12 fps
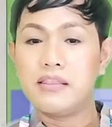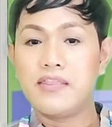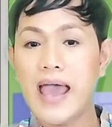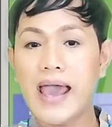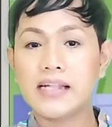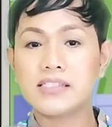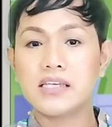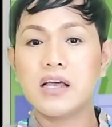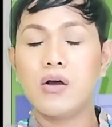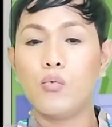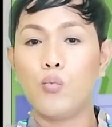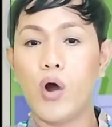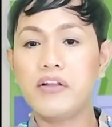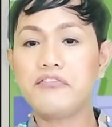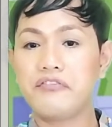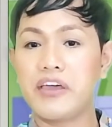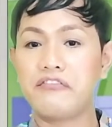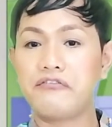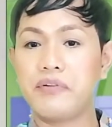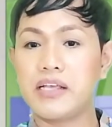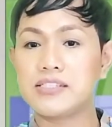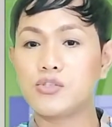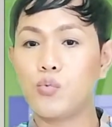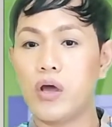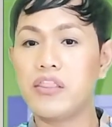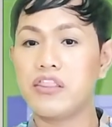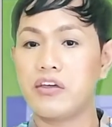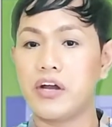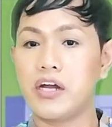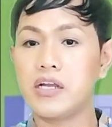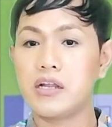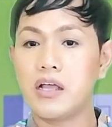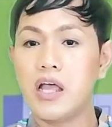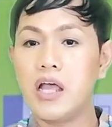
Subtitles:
that 1/5 plus 1/3